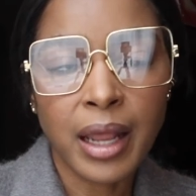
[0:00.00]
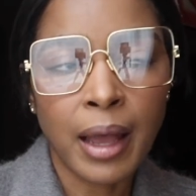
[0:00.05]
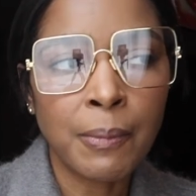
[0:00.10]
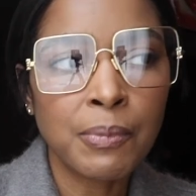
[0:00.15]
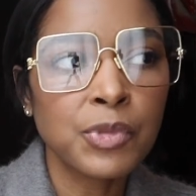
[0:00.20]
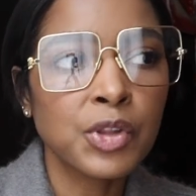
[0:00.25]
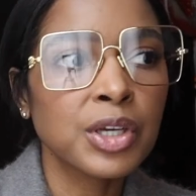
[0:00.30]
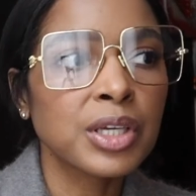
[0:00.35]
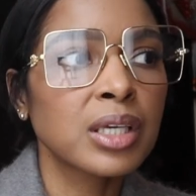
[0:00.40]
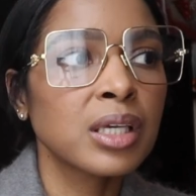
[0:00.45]

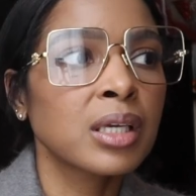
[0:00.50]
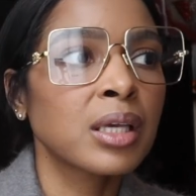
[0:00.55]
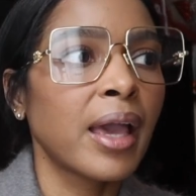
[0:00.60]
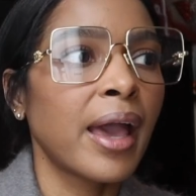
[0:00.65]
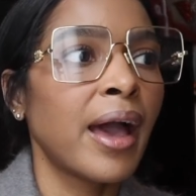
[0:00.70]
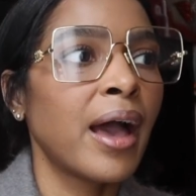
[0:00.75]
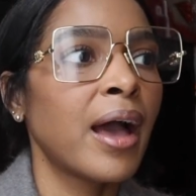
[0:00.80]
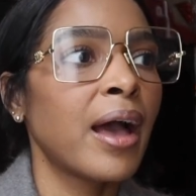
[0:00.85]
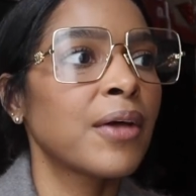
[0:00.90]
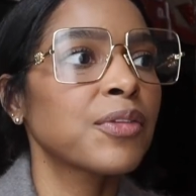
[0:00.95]
I'm looking
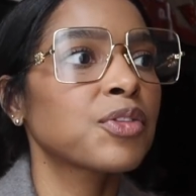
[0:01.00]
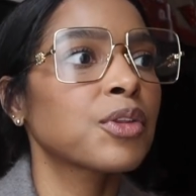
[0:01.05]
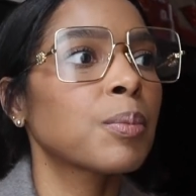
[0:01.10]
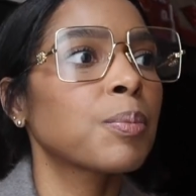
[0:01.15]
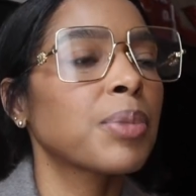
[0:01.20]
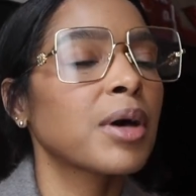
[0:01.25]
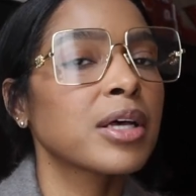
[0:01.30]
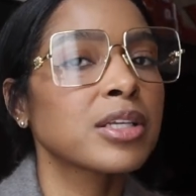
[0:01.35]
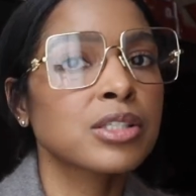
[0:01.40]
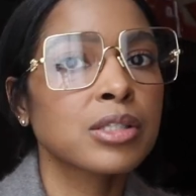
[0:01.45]
at the
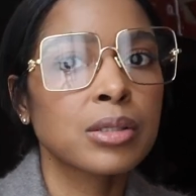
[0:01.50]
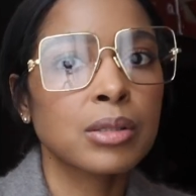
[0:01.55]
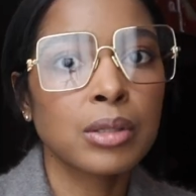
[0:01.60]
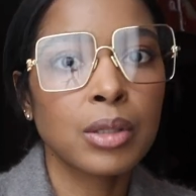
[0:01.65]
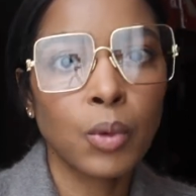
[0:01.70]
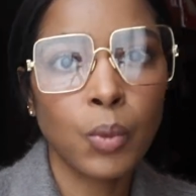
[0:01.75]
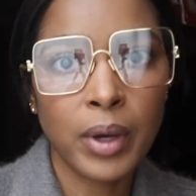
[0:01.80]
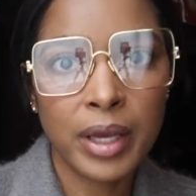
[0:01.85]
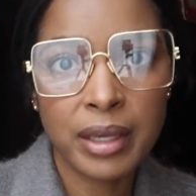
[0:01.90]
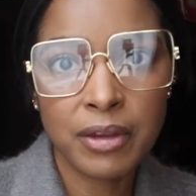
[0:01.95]
Puzzle
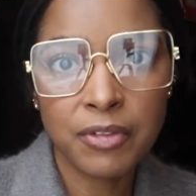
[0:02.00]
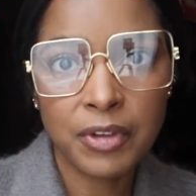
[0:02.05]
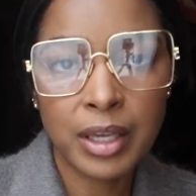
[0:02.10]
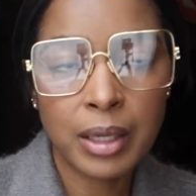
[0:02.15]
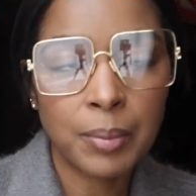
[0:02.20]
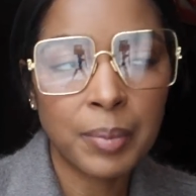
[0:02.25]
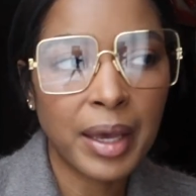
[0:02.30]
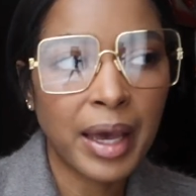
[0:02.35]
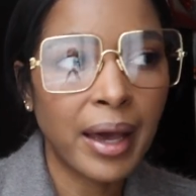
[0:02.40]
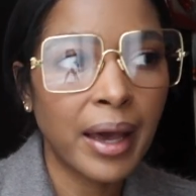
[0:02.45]

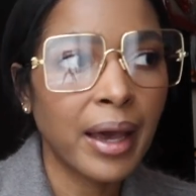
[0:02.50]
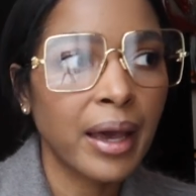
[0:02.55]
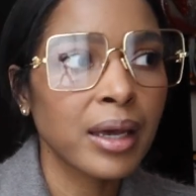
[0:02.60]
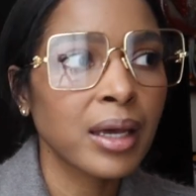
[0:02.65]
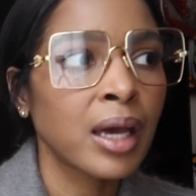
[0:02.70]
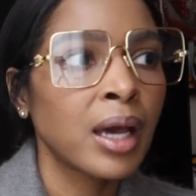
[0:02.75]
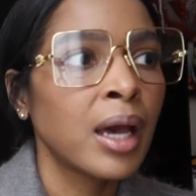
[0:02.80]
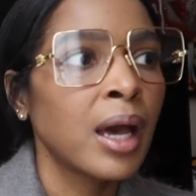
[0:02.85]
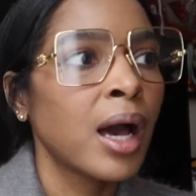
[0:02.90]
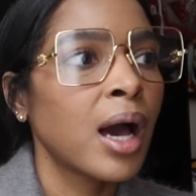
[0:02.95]
Loewe bag.